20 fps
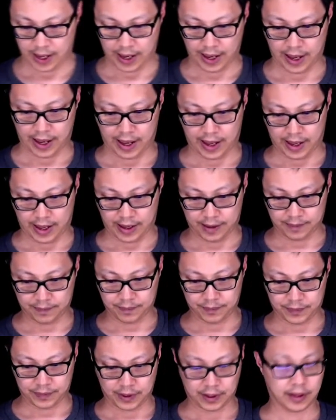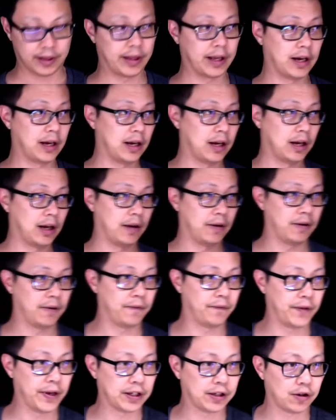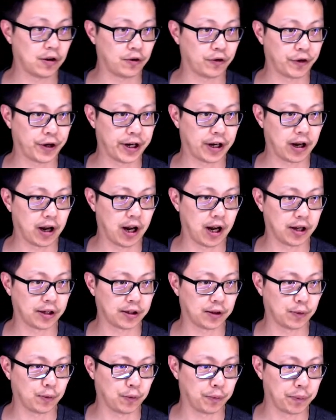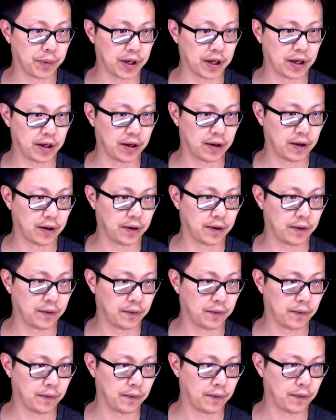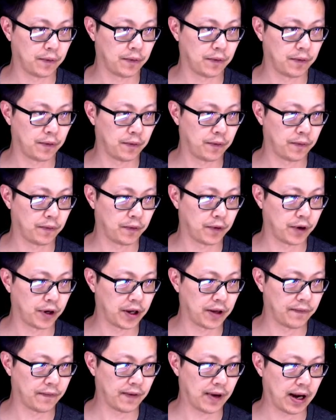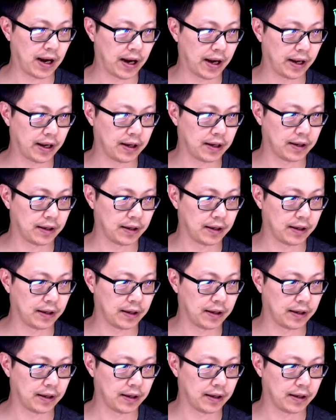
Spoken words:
And the fixed ordering cost will be $45.